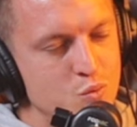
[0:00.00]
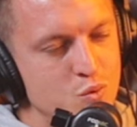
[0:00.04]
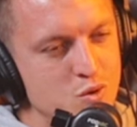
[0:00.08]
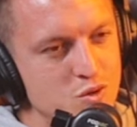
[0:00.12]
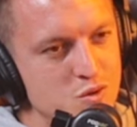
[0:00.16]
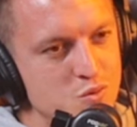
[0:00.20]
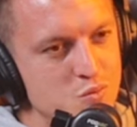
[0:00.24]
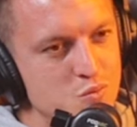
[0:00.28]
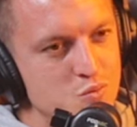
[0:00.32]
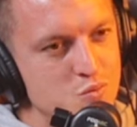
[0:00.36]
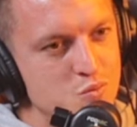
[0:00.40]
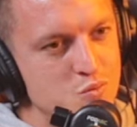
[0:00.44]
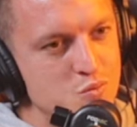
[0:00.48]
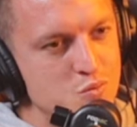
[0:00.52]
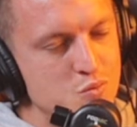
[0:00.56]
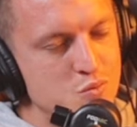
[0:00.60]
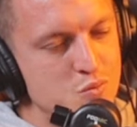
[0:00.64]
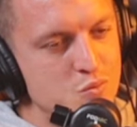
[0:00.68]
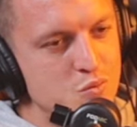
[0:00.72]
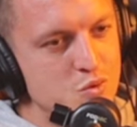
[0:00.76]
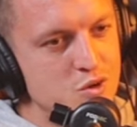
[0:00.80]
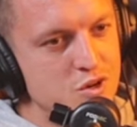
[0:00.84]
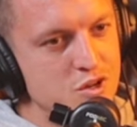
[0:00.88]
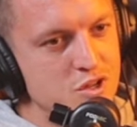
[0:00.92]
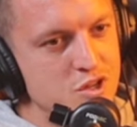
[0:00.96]
What
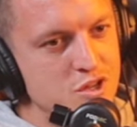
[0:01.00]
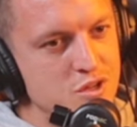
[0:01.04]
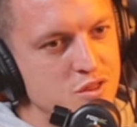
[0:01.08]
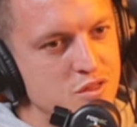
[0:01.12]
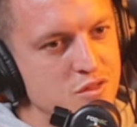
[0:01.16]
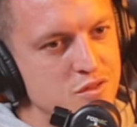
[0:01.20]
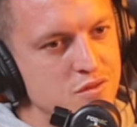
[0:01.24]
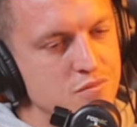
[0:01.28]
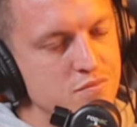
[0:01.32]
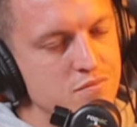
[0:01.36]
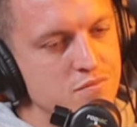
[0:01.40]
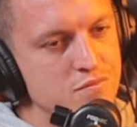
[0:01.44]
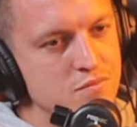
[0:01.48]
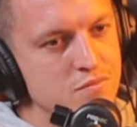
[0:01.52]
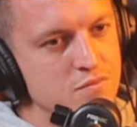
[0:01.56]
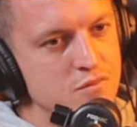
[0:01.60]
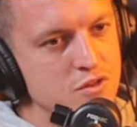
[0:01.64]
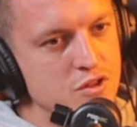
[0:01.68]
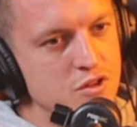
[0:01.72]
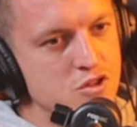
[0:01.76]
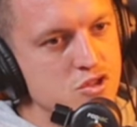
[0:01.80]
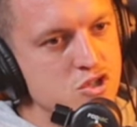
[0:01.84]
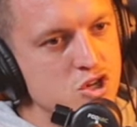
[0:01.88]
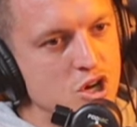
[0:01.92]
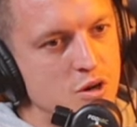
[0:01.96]
What are your
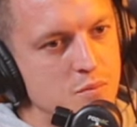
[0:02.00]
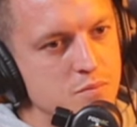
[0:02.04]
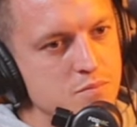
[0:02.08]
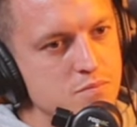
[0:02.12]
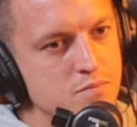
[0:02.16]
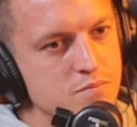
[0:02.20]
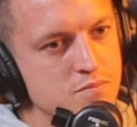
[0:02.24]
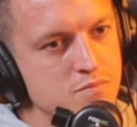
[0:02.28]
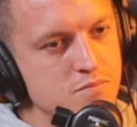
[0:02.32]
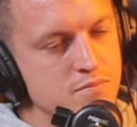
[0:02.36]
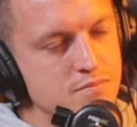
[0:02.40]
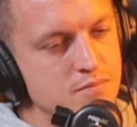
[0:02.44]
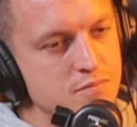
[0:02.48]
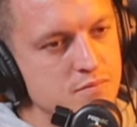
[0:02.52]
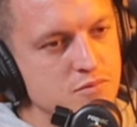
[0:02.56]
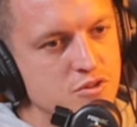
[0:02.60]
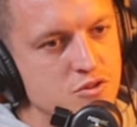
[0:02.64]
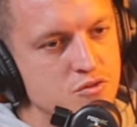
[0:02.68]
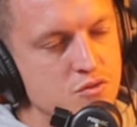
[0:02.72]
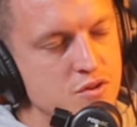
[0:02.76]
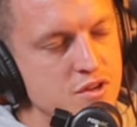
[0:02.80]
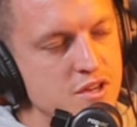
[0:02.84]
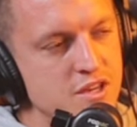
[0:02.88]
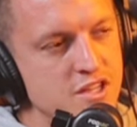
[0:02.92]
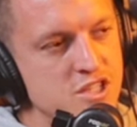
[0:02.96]
your top
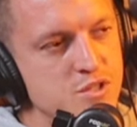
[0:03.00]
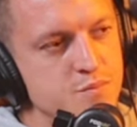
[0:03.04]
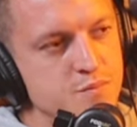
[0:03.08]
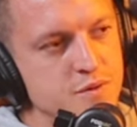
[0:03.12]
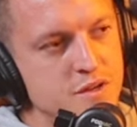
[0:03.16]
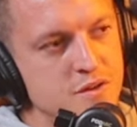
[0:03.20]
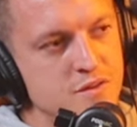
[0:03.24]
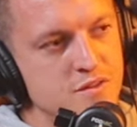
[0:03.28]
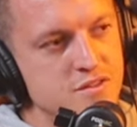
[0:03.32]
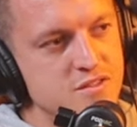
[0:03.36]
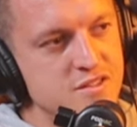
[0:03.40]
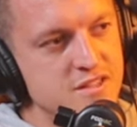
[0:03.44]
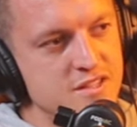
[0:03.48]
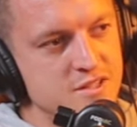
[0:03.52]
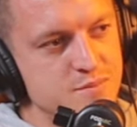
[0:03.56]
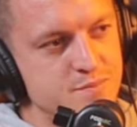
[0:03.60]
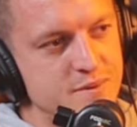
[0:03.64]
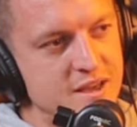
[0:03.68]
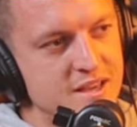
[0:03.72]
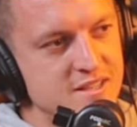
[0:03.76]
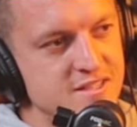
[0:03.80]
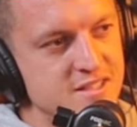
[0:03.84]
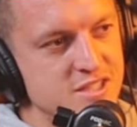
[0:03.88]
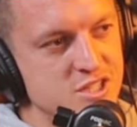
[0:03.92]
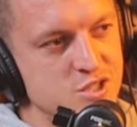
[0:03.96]
three experiences,
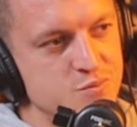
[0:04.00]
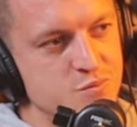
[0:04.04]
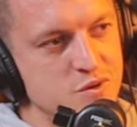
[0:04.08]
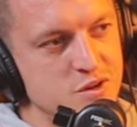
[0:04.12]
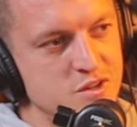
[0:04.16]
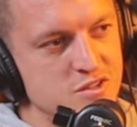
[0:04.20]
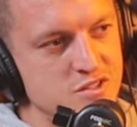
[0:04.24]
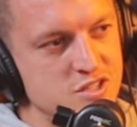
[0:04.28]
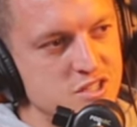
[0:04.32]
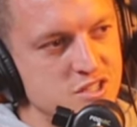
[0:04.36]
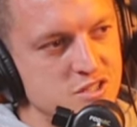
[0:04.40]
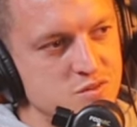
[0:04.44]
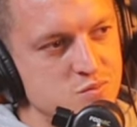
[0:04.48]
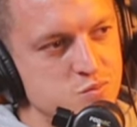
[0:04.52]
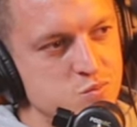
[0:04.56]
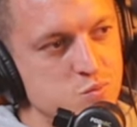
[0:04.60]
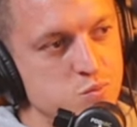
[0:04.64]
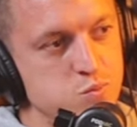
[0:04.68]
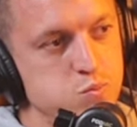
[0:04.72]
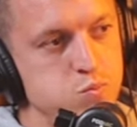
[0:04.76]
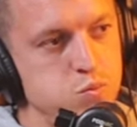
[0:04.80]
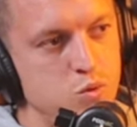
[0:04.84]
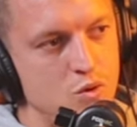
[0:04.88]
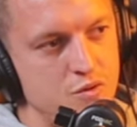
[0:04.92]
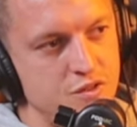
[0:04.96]
best experiences?
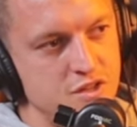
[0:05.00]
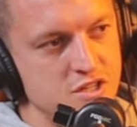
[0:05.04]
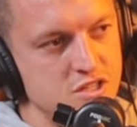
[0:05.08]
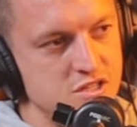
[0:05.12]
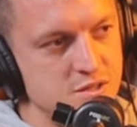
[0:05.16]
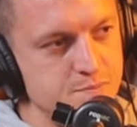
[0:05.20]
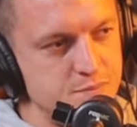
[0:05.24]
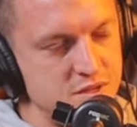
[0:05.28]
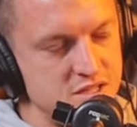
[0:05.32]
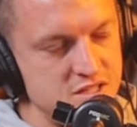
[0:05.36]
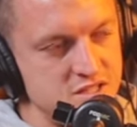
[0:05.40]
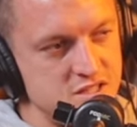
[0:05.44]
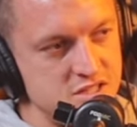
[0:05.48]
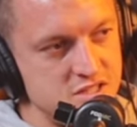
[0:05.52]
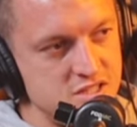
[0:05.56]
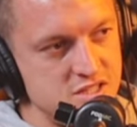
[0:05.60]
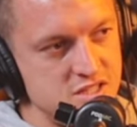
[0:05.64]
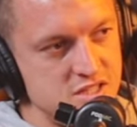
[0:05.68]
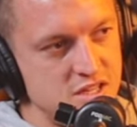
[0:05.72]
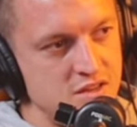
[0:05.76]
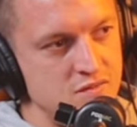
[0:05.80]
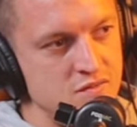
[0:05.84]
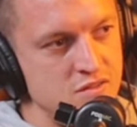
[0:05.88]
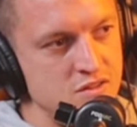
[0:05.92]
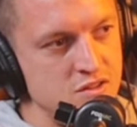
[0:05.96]
What this business has
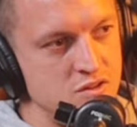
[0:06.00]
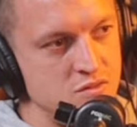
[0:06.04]
given